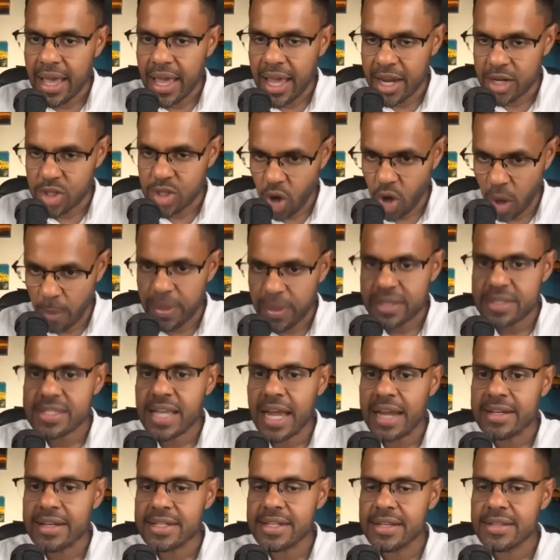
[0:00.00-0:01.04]
a topic
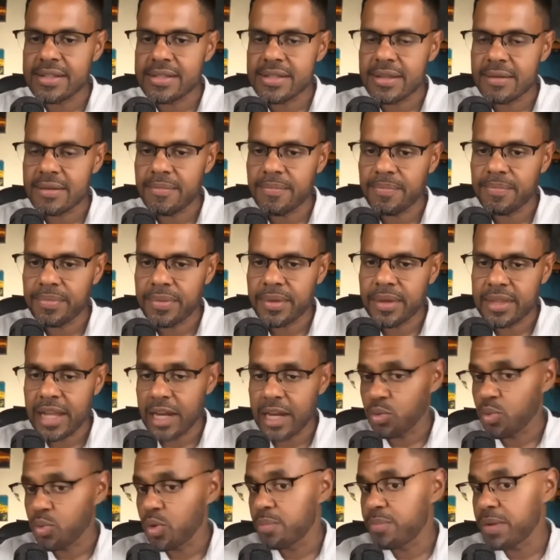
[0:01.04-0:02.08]
sentence
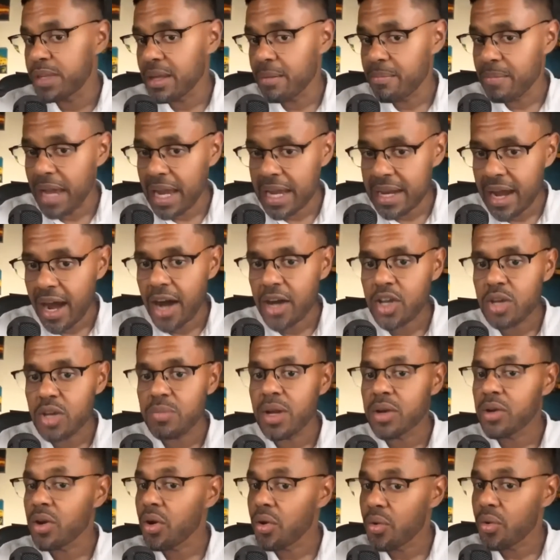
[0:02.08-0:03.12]
that would be the main
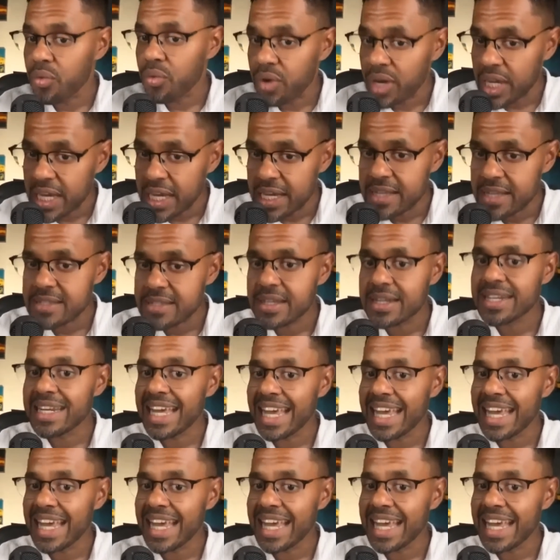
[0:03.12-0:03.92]
argument, reason,